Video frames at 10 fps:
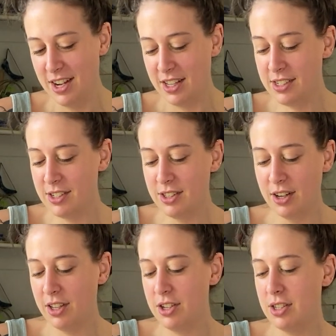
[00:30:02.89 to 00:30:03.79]
This is
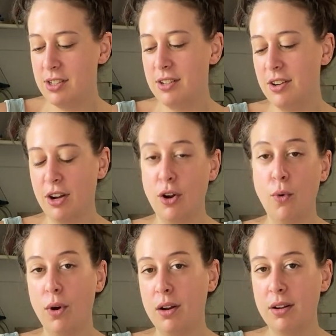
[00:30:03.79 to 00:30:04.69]
literally just a
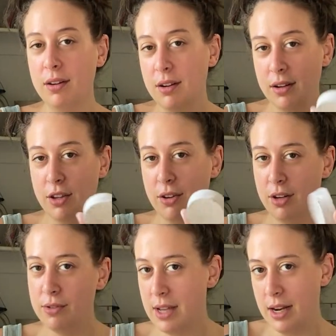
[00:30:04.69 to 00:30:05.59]
cork. You can
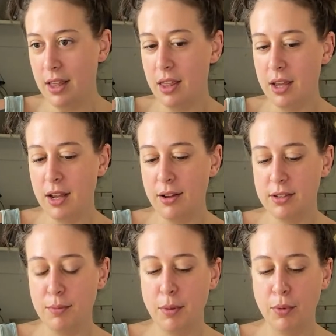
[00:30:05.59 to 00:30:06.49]
use anything.
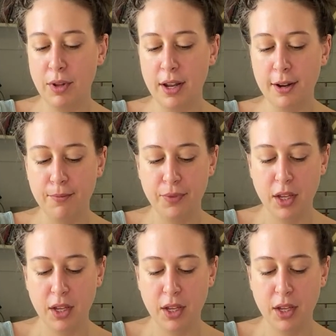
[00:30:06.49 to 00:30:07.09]
Some people like